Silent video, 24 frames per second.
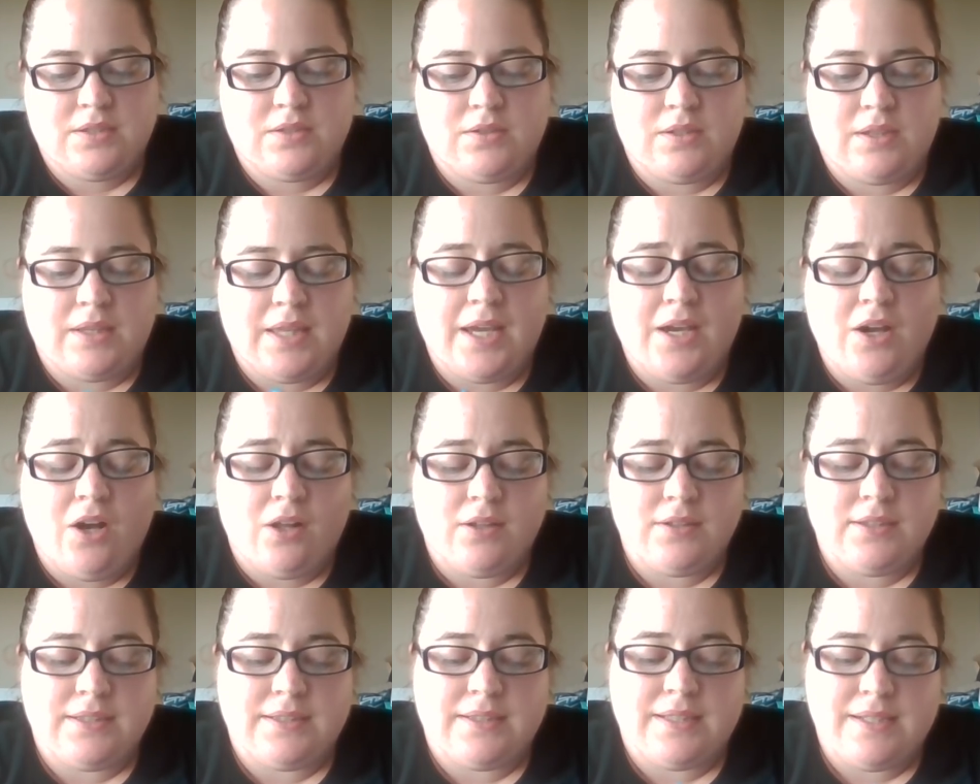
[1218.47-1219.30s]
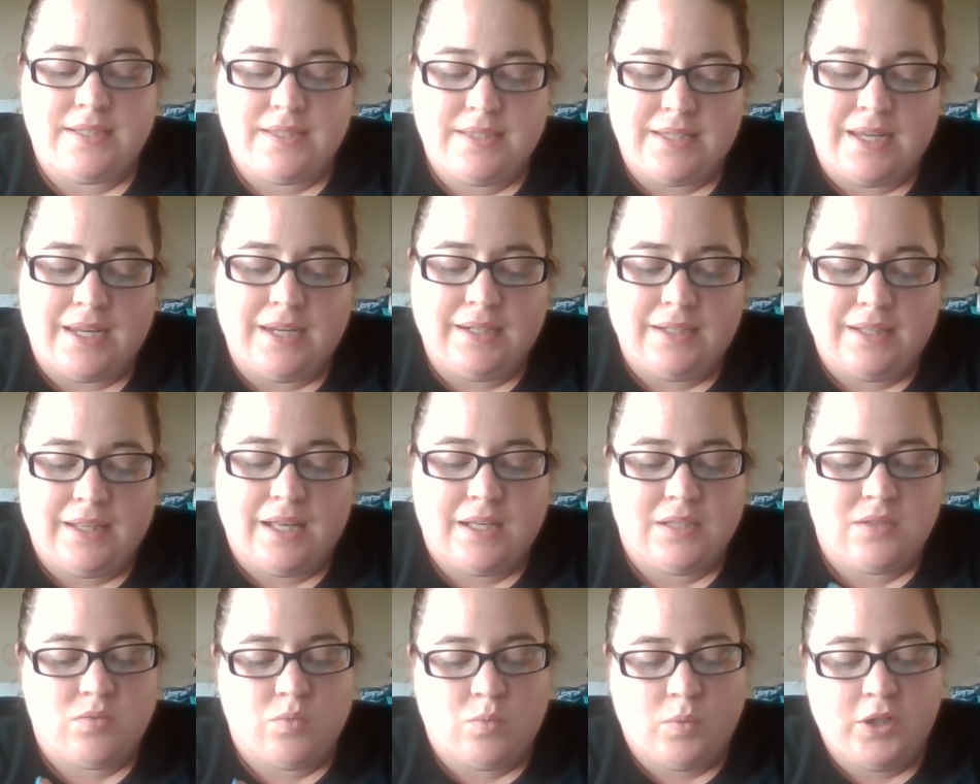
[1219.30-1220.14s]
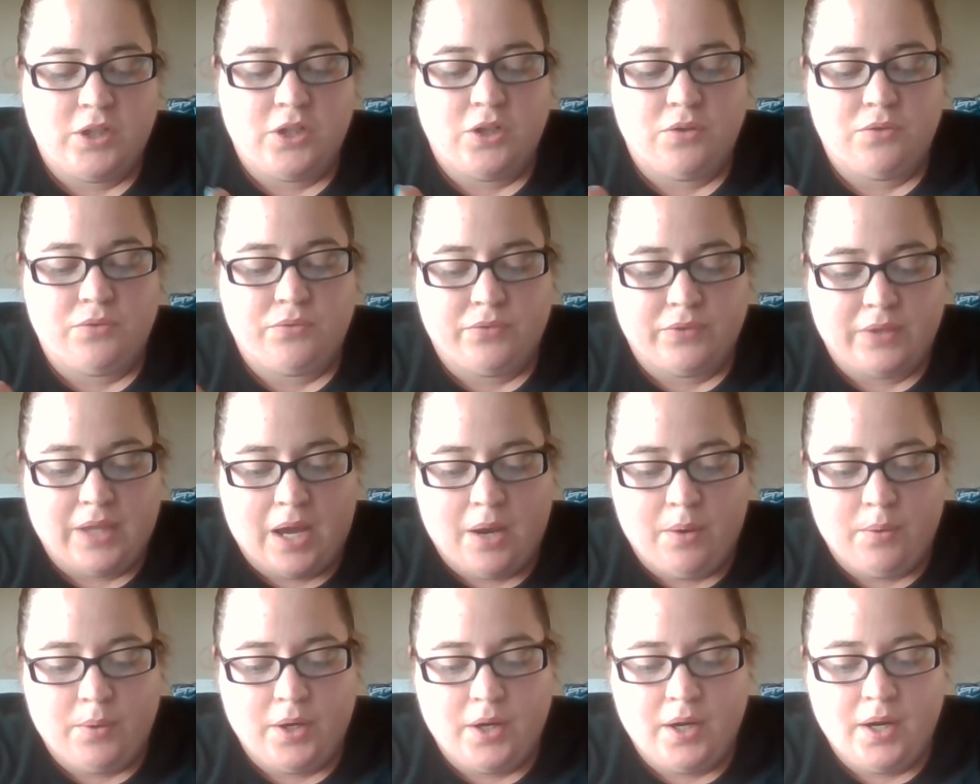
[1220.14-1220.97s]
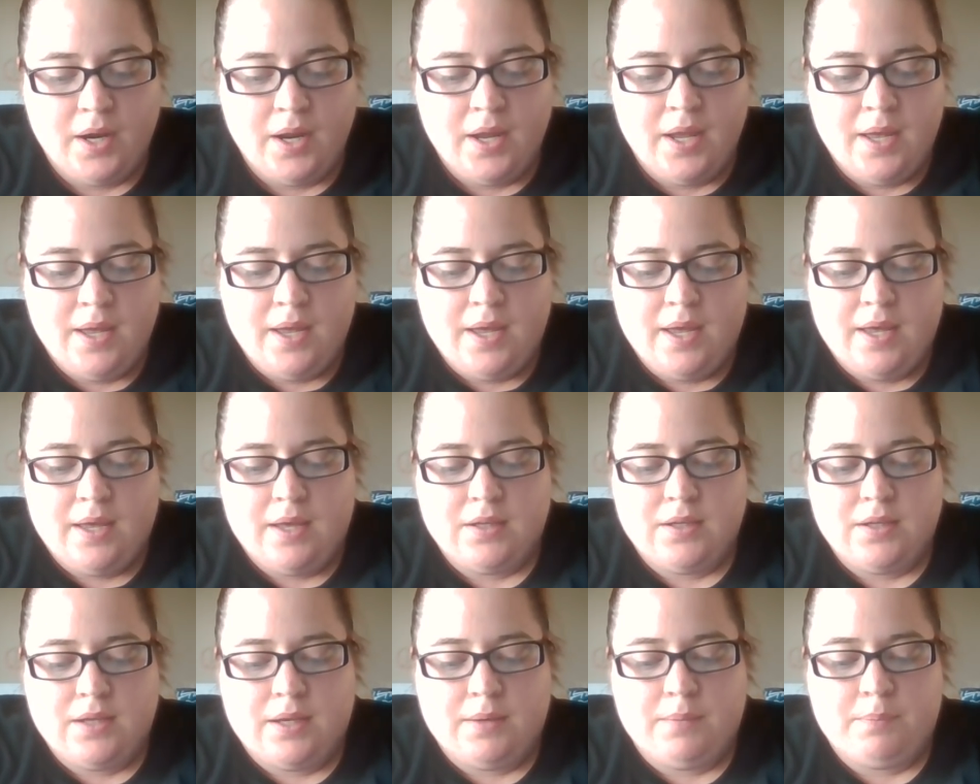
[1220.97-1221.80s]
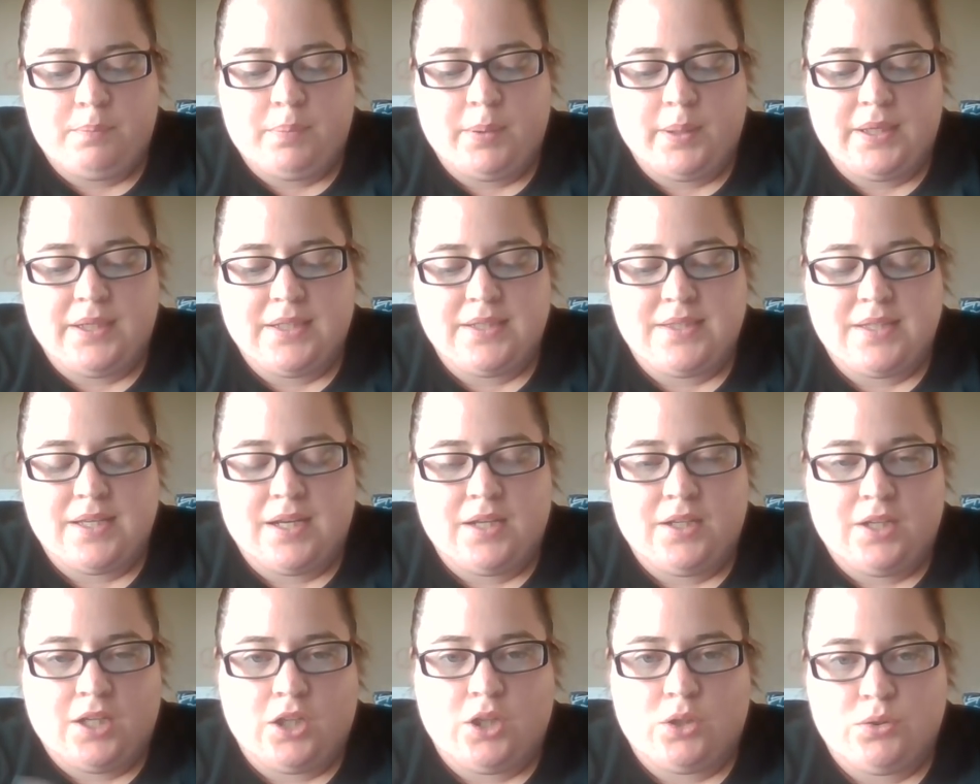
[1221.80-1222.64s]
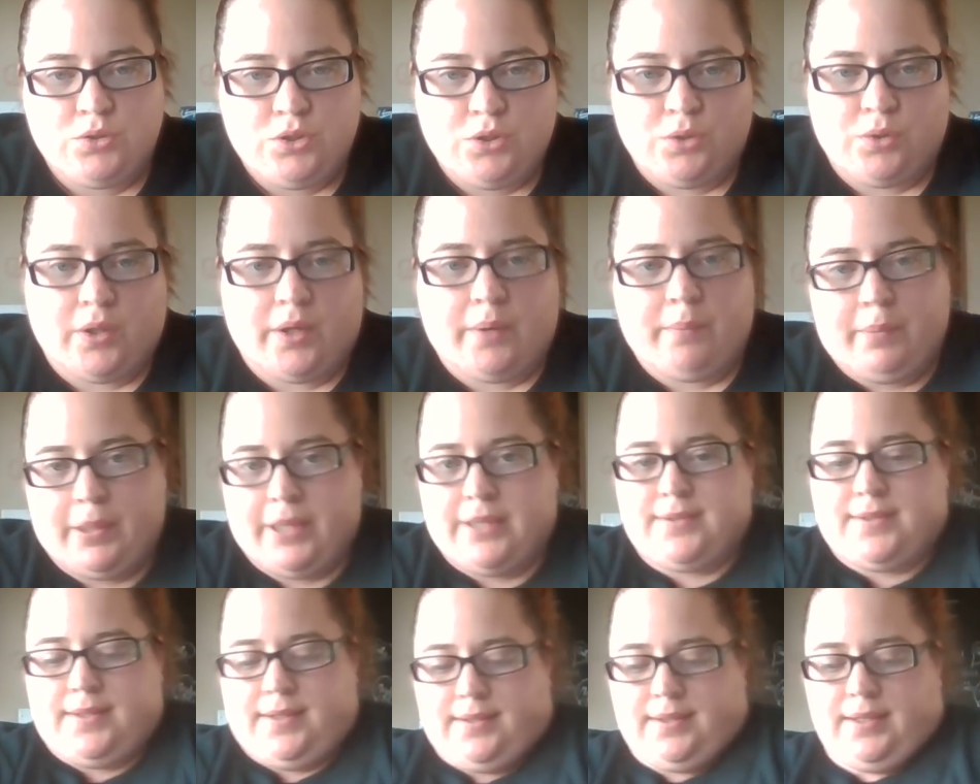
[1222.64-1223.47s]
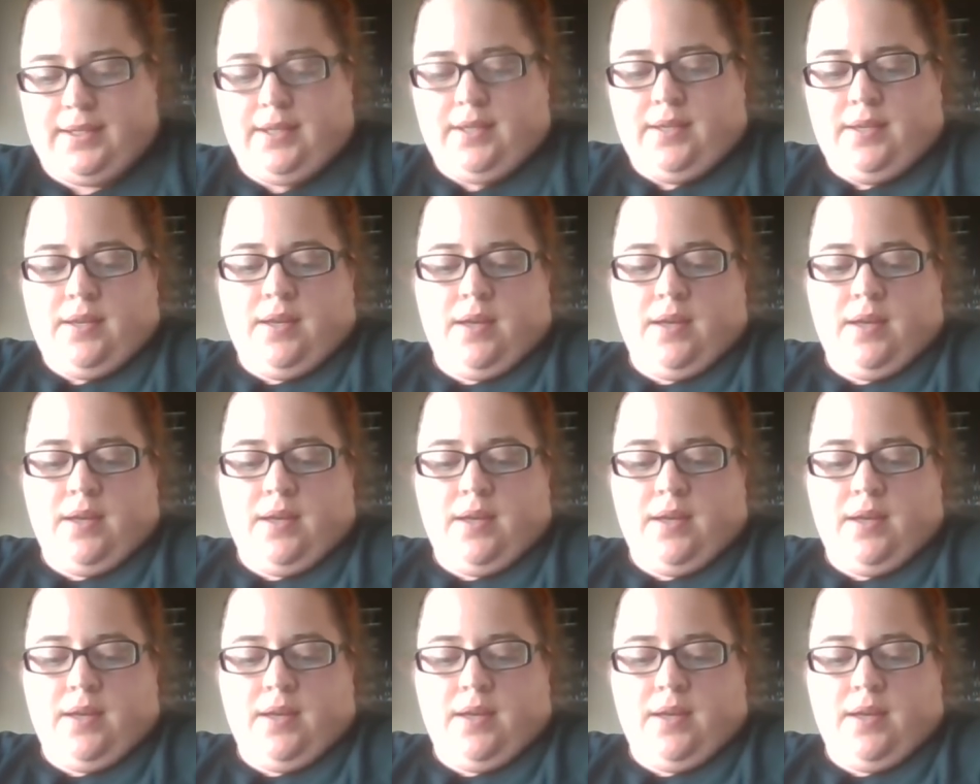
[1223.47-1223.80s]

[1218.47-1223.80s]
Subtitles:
They called it the stained glass window flower, but it's a yellow tulip basically.